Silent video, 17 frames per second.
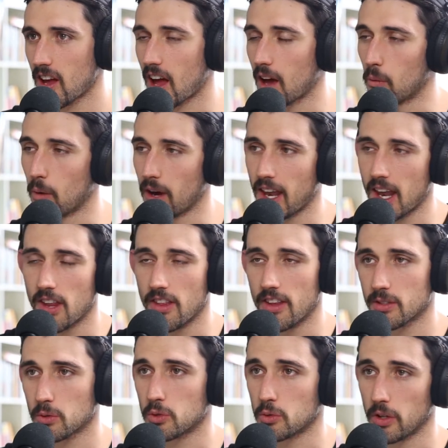I went in and
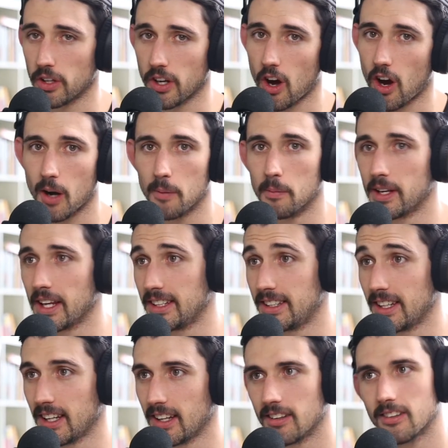this was really hard, but I
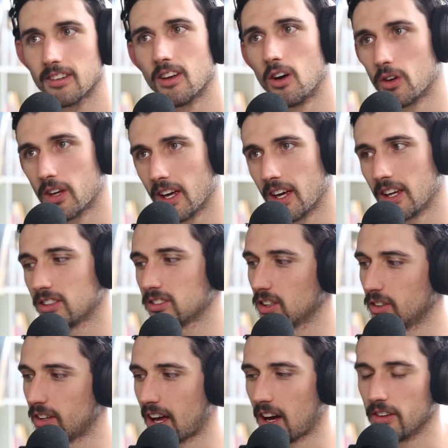did it. Okay,
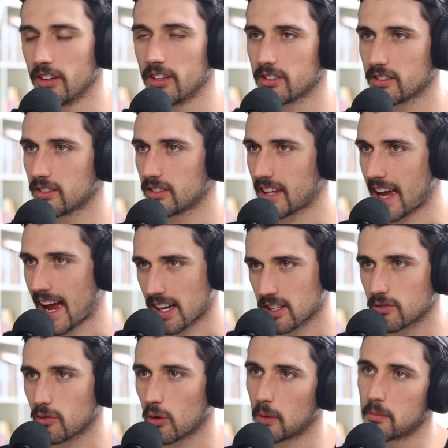so now this
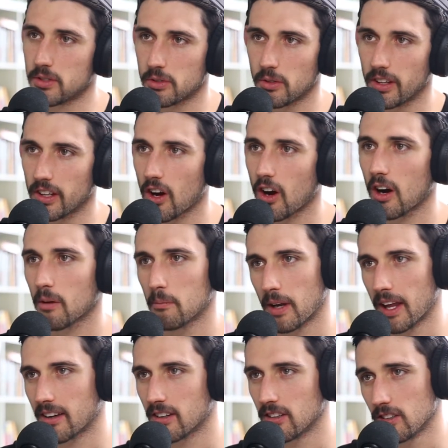tax form is really hard,
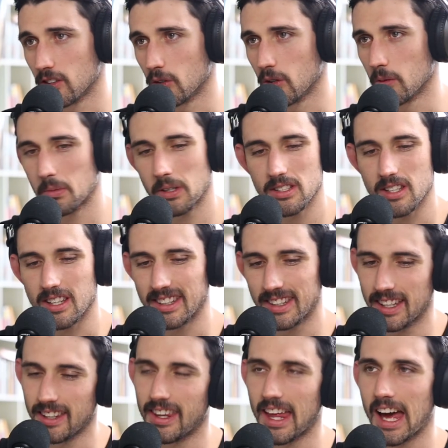but I can do it because I
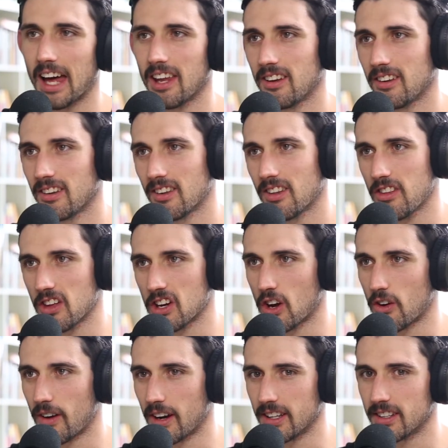did that
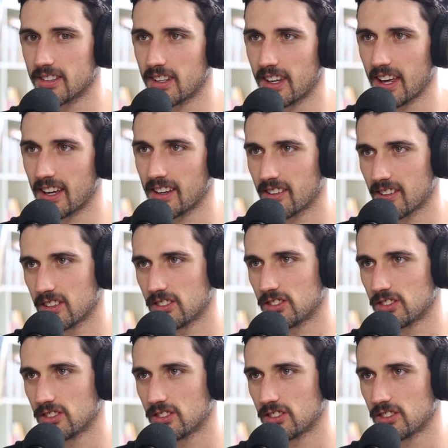thing already today.